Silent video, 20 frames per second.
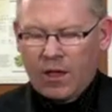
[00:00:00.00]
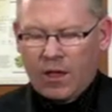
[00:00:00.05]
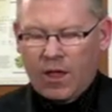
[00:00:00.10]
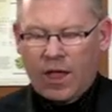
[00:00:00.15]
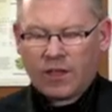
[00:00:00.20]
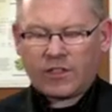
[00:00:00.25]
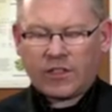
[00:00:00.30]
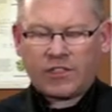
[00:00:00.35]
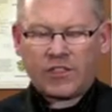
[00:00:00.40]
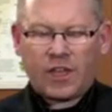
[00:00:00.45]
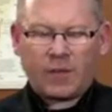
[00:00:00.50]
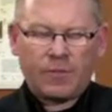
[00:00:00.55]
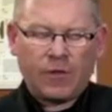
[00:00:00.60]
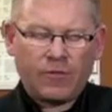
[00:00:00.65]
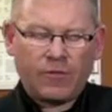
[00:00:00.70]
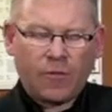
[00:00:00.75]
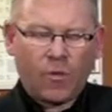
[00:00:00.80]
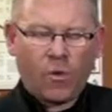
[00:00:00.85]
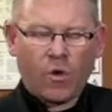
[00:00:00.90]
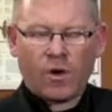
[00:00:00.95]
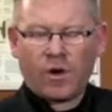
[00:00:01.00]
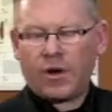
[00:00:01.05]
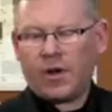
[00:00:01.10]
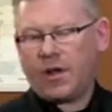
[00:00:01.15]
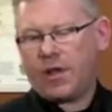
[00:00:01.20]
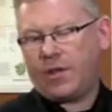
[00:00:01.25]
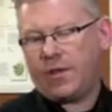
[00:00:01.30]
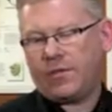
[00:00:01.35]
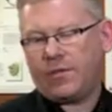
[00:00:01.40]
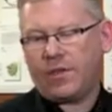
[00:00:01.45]
As I said before,
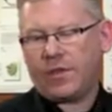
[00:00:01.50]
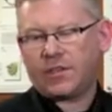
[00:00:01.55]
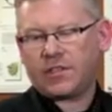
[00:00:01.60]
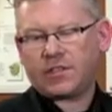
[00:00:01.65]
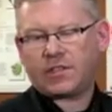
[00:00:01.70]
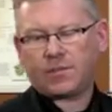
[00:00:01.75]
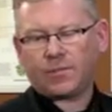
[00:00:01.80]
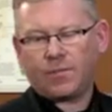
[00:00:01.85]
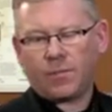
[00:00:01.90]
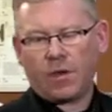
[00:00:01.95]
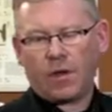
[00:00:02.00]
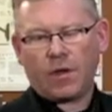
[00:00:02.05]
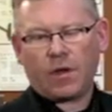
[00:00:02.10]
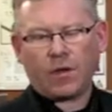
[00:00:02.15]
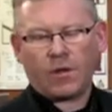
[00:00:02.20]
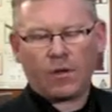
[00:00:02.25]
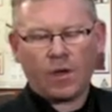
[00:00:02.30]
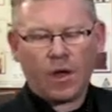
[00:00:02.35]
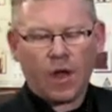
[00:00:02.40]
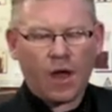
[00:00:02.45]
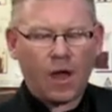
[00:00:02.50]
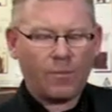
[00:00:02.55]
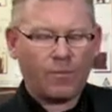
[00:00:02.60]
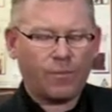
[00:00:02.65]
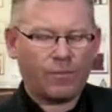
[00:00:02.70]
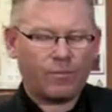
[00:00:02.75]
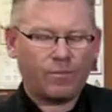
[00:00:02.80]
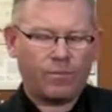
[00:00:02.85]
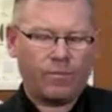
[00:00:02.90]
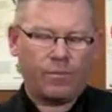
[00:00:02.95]
this
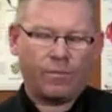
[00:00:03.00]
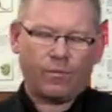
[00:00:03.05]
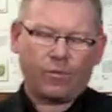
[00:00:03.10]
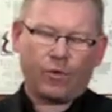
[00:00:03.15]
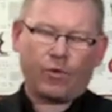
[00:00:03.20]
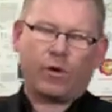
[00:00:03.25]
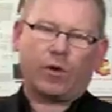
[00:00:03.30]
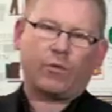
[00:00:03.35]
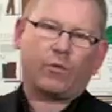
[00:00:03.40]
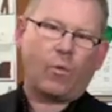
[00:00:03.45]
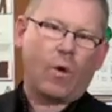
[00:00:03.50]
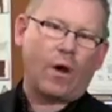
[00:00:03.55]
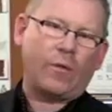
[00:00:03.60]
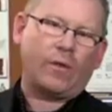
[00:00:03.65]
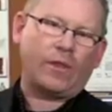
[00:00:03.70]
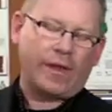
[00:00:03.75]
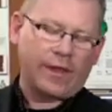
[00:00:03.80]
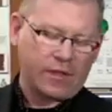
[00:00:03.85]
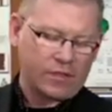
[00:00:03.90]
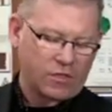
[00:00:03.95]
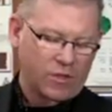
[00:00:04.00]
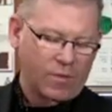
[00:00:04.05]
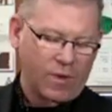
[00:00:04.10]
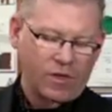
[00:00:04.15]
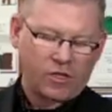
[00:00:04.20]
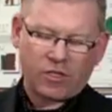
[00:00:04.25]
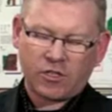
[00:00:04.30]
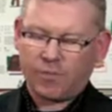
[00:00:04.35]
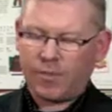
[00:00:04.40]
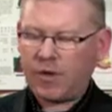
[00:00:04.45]
brewer, why we like it so
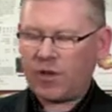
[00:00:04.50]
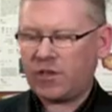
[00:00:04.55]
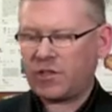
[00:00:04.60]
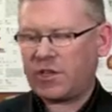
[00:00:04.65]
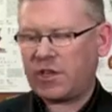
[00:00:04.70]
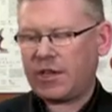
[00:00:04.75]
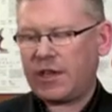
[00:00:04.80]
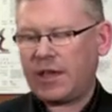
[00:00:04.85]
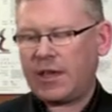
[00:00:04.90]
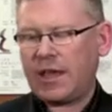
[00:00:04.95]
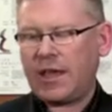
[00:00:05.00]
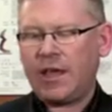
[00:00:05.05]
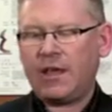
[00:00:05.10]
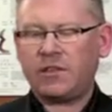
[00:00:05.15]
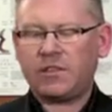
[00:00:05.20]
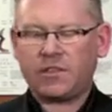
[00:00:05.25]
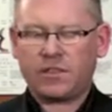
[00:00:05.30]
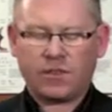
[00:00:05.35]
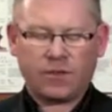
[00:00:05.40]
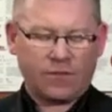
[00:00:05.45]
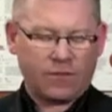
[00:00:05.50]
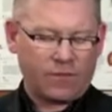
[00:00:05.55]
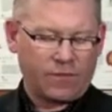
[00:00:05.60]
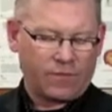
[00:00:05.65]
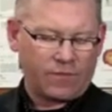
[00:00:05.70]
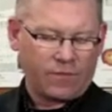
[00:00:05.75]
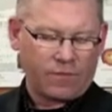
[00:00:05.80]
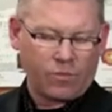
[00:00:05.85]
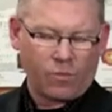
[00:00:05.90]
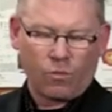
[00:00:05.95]
much is because it heats
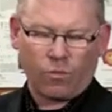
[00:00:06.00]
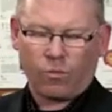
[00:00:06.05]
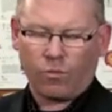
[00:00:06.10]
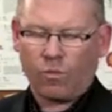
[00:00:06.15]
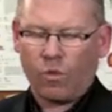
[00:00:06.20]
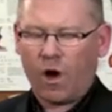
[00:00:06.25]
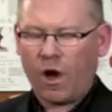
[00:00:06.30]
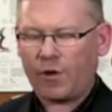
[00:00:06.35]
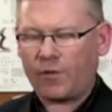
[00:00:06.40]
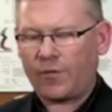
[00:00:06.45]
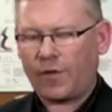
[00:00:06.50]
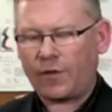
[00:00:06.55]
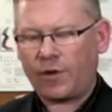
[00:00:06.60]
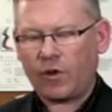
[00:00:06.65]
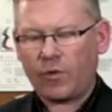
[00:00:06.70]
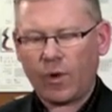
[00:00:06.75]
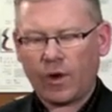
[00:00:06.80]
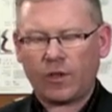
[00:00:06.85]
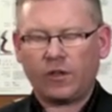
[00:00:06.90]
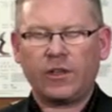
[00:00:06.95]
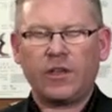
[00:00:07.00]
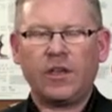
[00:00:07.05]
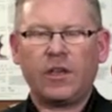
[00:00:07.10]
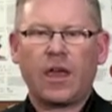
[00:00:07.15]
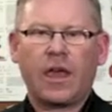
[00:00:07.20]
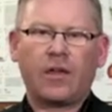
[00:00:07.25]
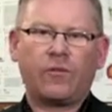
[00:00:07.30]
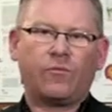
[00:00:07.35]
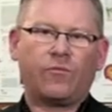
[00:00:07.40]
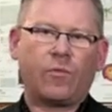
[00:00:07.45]
water very
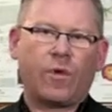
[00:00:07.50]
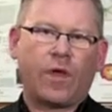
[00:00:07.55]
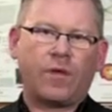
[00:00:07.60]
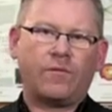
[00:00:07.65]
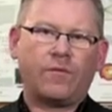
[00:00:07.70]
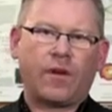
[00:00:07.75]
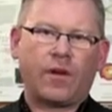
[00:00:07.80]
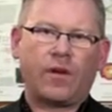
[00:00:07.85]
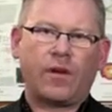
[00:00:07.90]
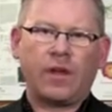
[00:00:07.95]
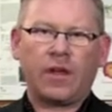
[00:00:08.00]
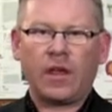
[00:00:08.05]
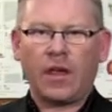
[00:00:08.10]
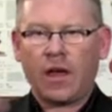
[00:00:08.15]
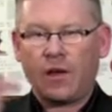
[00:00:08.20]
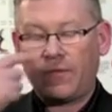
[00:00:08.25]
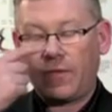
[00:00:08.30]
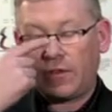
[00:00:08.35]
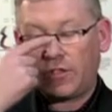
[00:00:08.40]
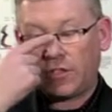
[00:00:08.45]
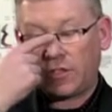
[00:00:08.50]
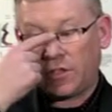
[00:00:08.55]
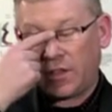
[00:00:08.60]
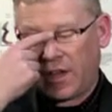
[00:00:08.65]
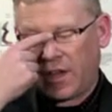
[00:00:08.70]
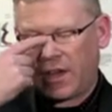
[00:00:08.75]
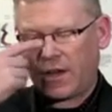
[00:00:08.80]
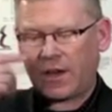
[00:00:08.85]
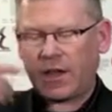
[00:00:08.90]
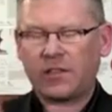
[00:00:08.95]
quickly and very
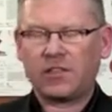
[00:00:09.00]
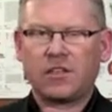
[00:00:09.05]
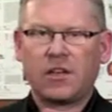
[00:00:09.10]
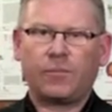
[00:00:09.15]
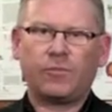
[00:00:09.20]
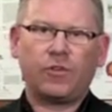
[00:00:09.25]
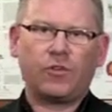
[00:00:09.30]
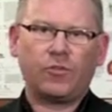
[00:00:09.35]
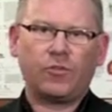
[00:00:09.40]
efficiently, and it gets it up to